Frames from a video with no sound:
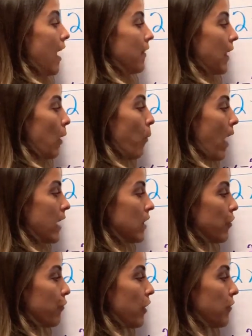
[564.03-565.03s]
That y to
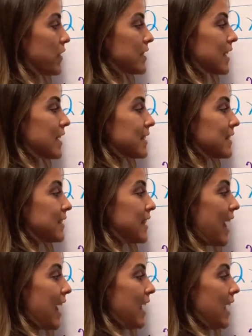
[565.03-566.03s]
the fifth is going to
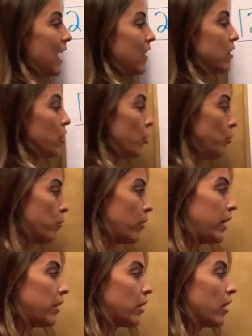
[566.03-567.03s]
stay in the
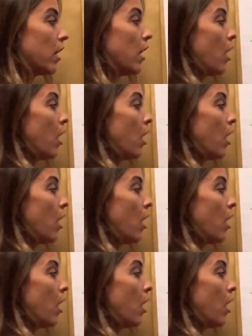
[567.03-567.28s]
numerator